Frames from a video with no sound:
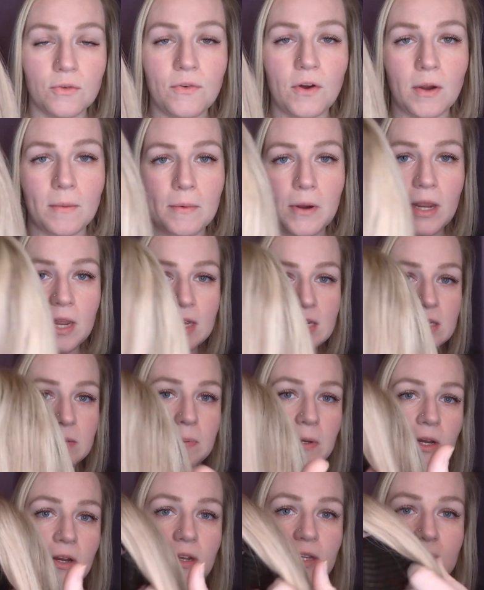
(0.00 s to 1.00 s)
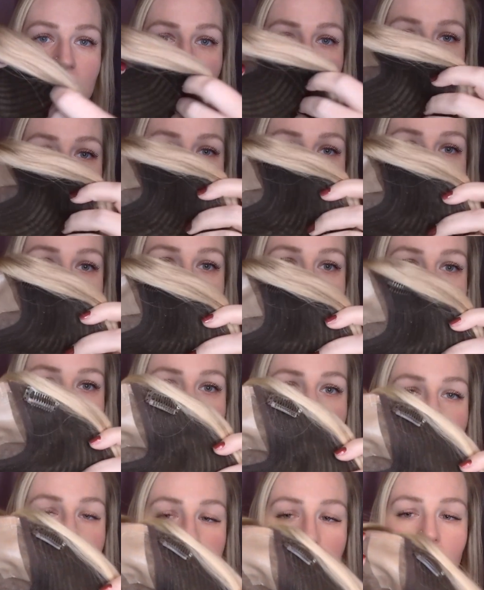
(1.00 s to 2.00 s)
far, my experience with this
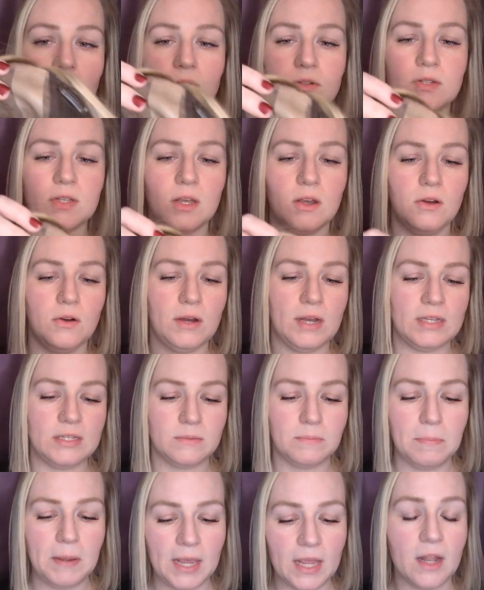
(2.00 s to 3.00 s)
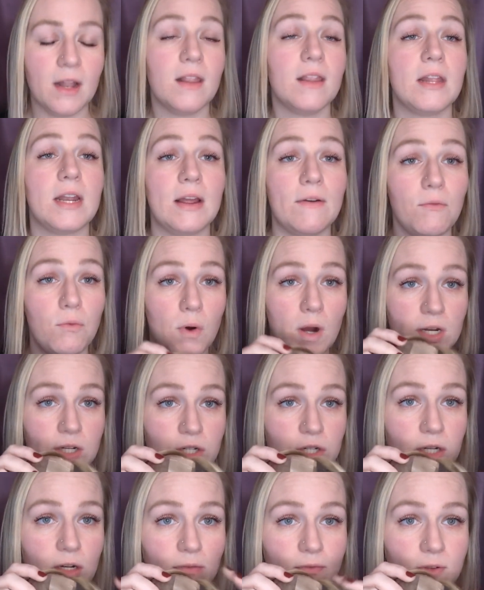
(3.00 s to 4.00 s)
piece also has been that I've
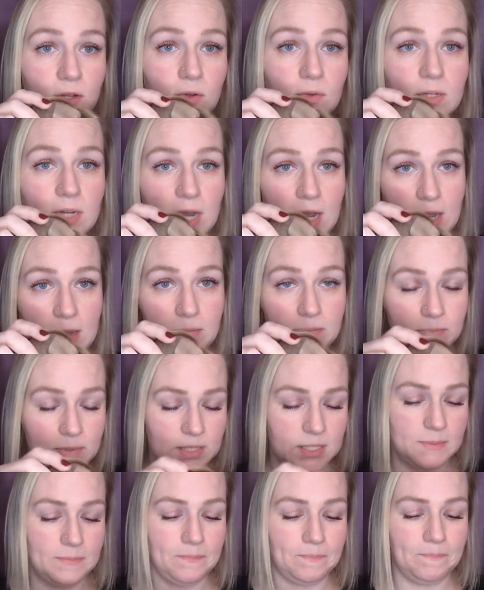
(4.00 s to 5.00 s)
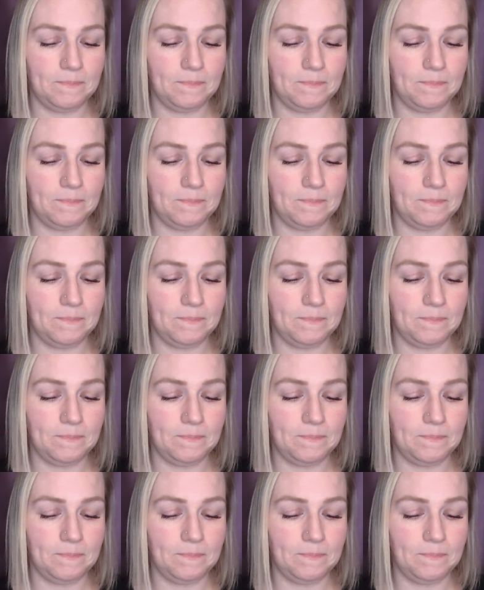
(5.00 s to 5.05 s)
washed it a few times.